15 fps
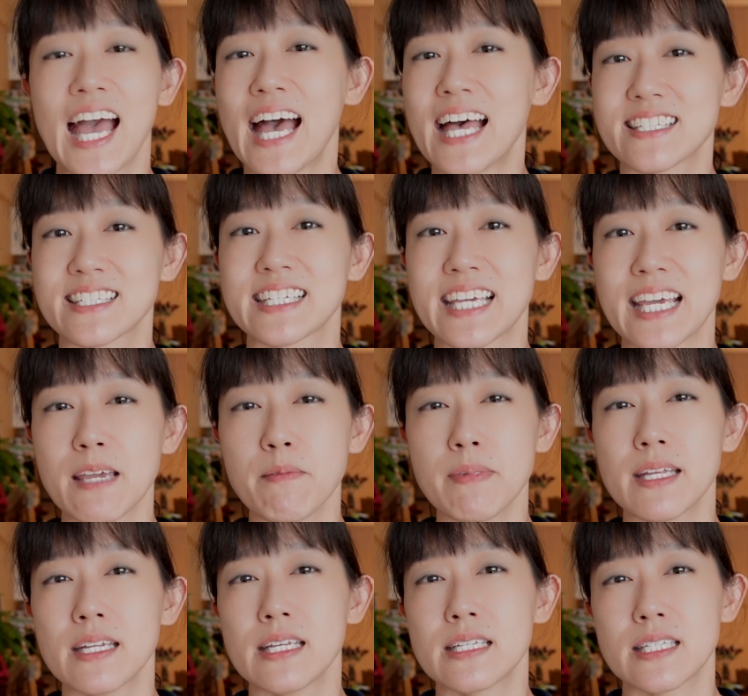As a game,
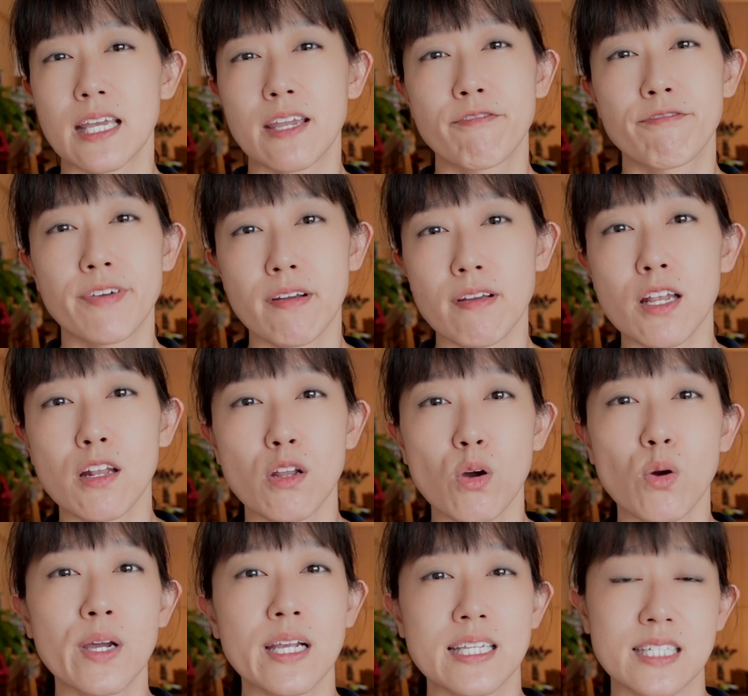it is a very
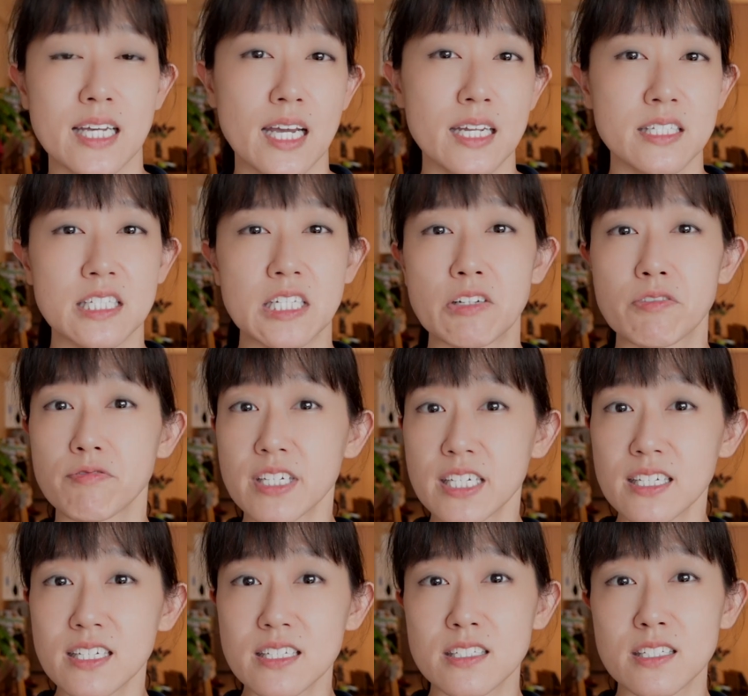low anxiety
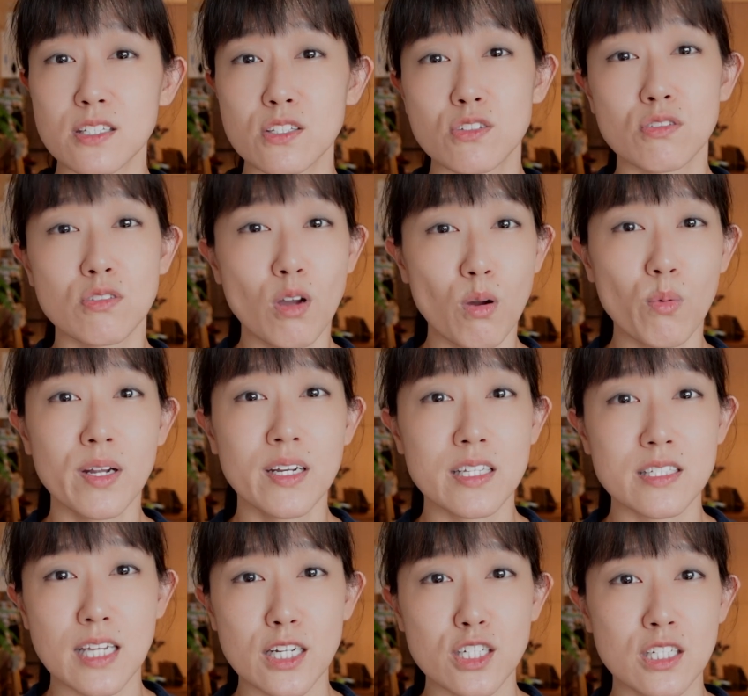arena since no one
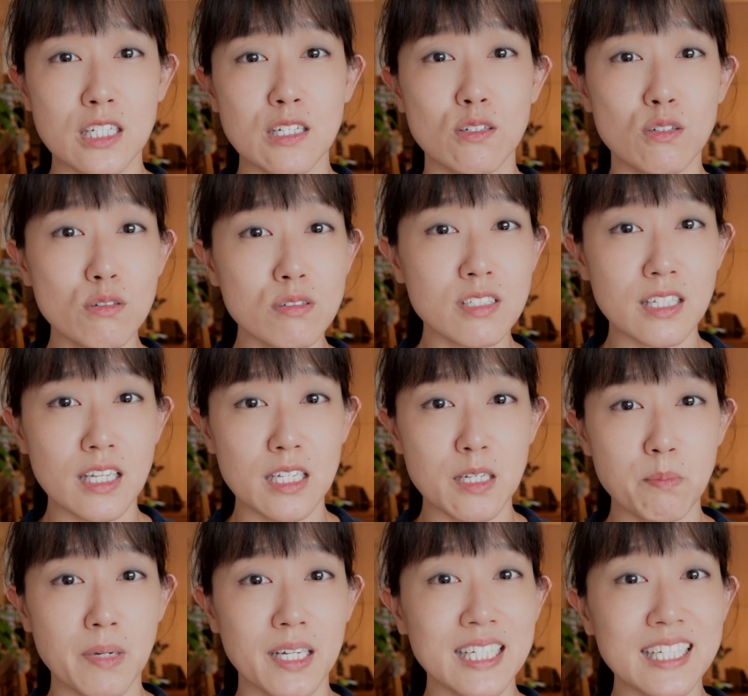is actually losing
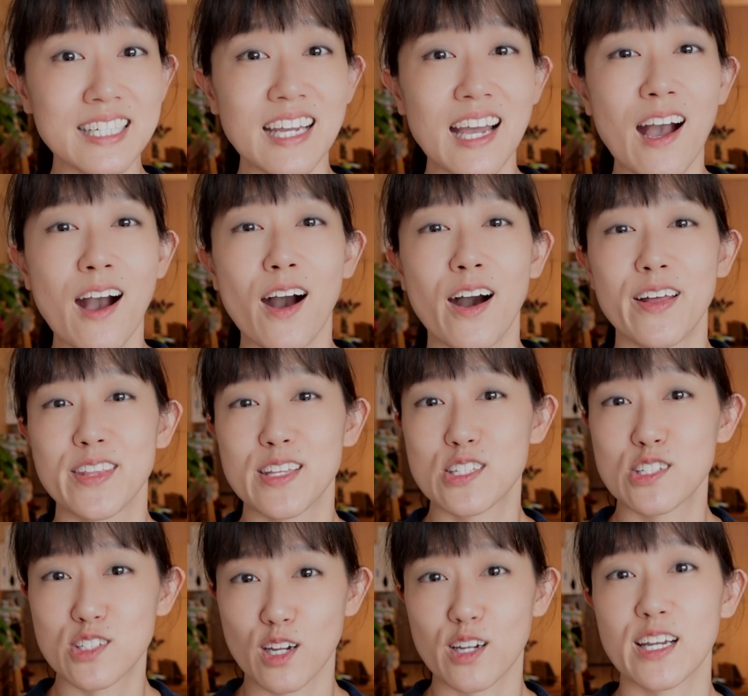any money on the
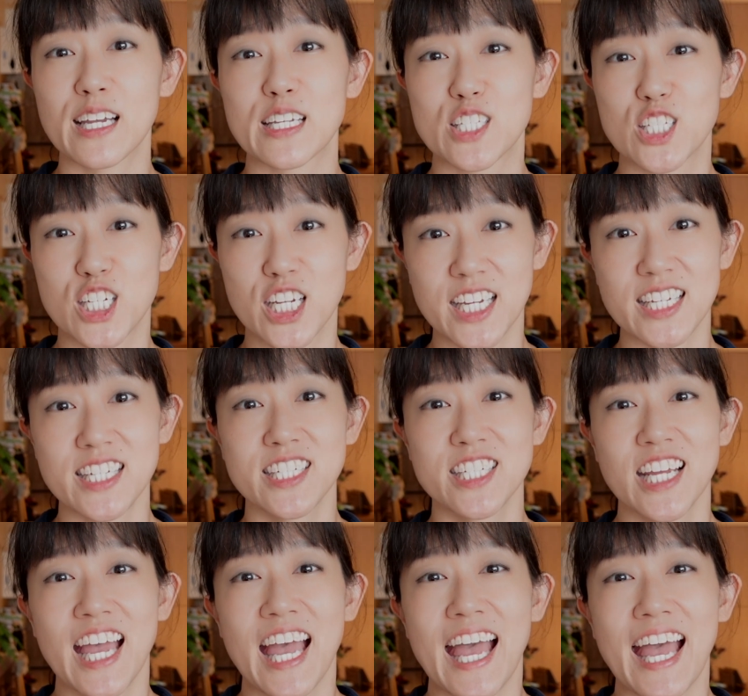stock exchange
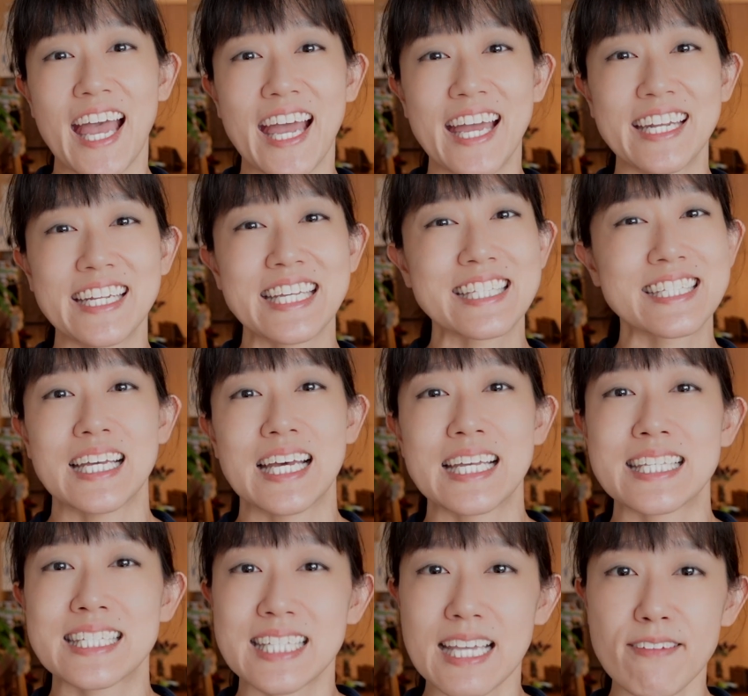and it's
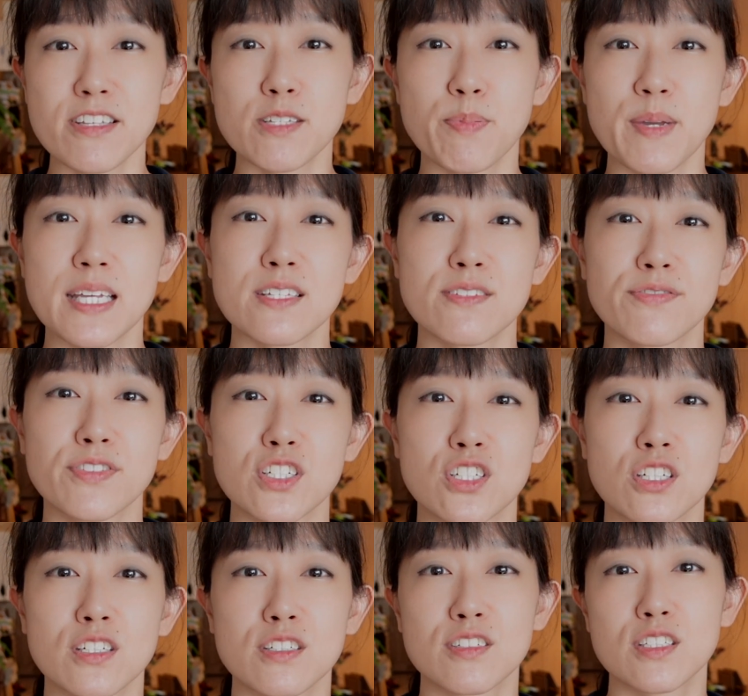a safe space for
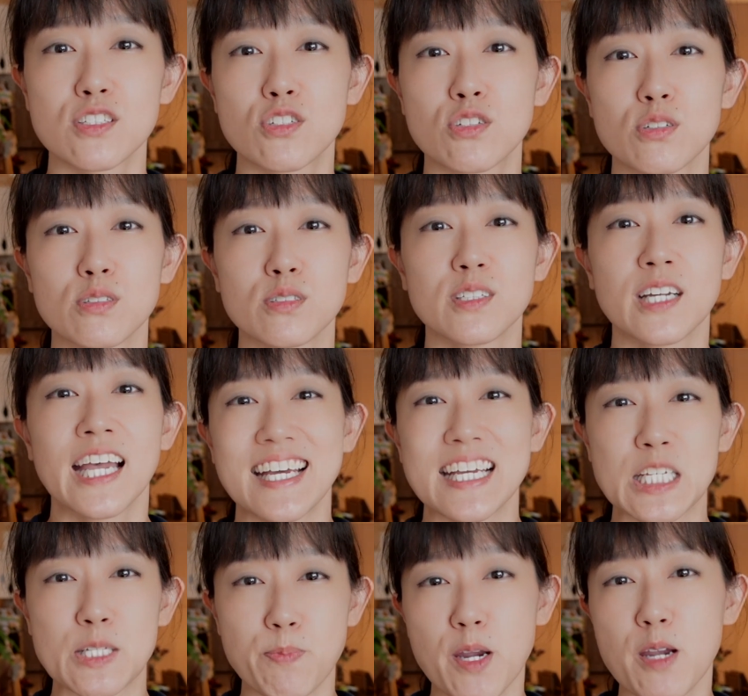children to
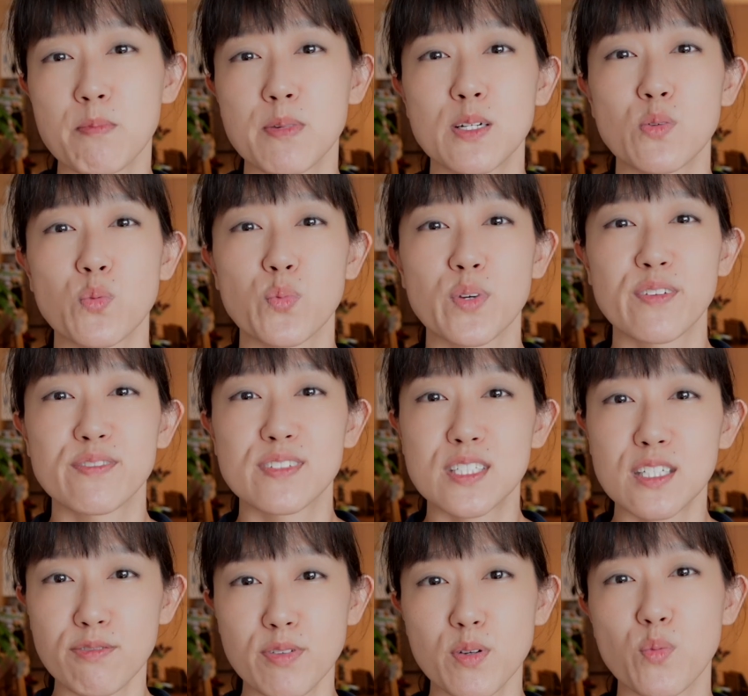experiment with
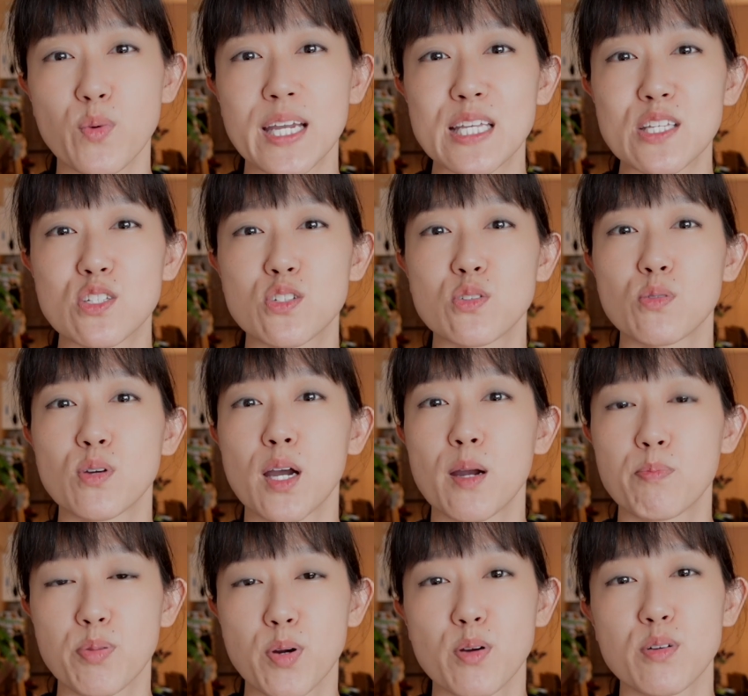different ways to
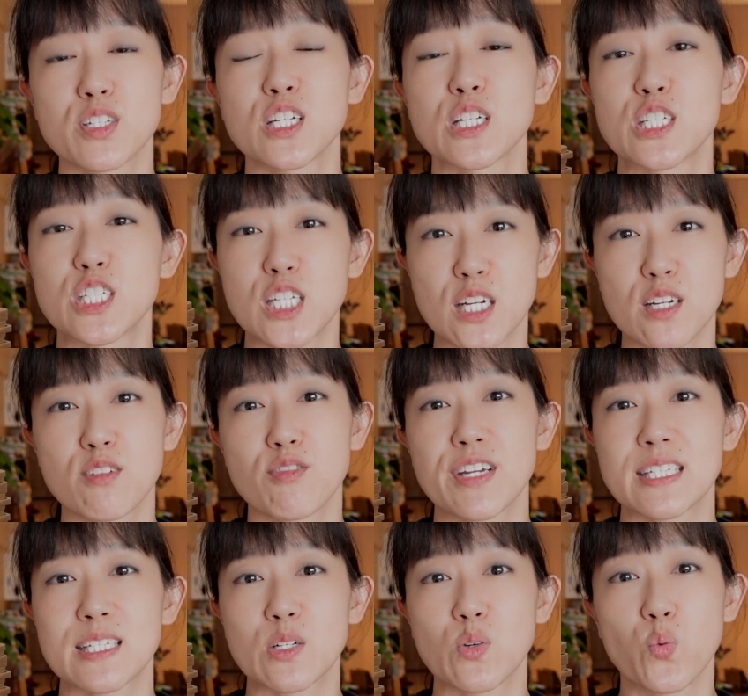approach
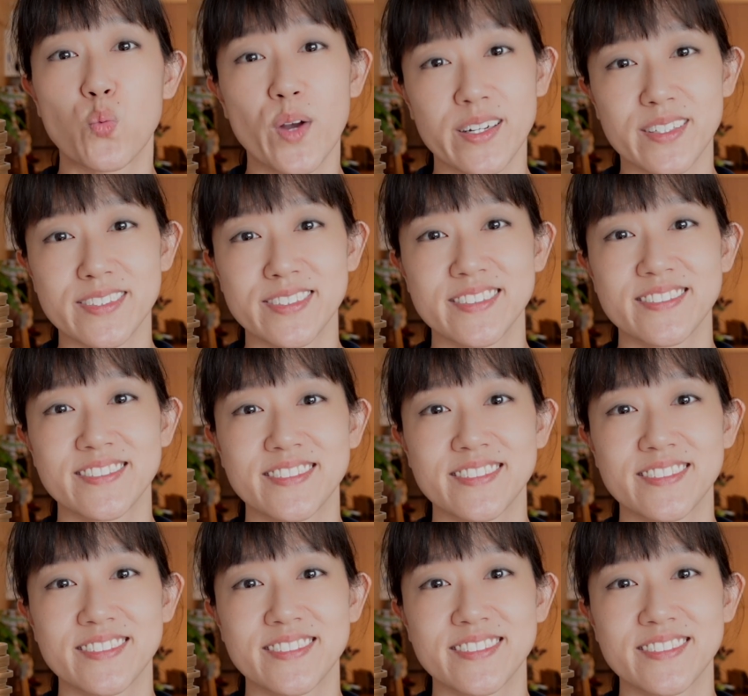generating wealth.